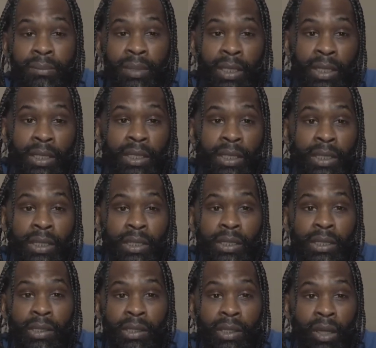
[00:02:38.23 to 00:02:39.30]
But,
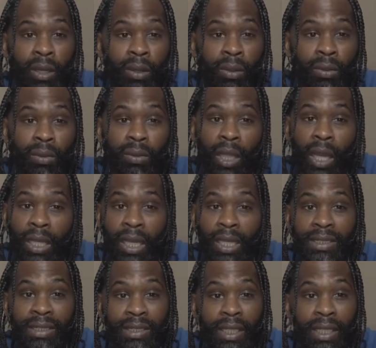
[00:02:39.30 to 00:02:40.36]
you know, like
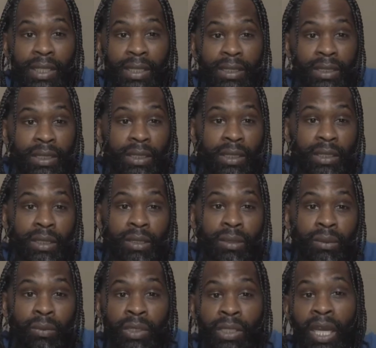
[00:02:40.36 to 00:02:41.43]
I say,
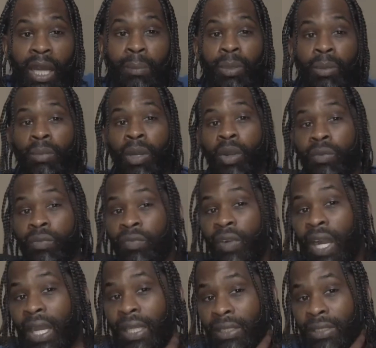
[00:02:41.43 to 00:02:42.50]
we not promoting
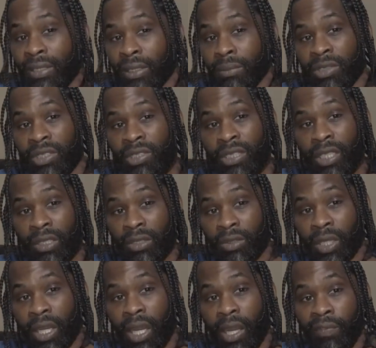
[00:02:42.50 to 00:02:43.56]
violence. I'm just telling
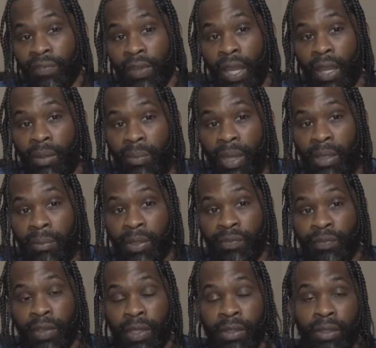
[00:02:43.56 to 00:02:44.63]
you how I felt, it made me
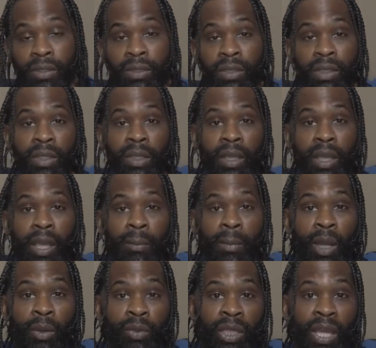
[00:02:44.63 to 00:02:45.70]
feel, and
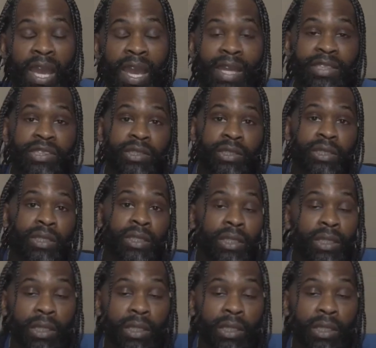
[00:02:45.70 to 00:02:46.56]
my reaction.